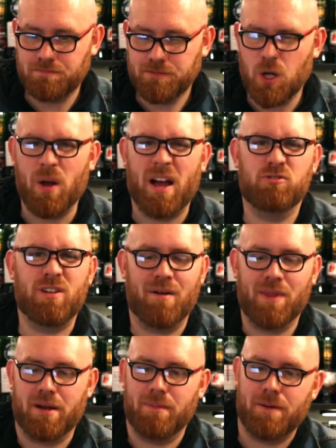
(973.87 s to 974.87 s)
Oh yeah, I've
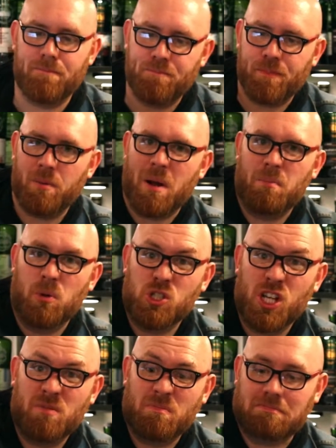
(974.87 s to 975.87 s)
drowned that a bit. I'm going to have more
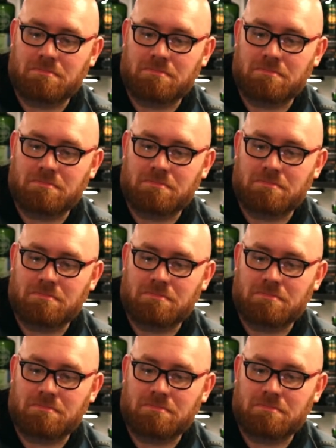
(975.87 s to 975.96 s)
gin.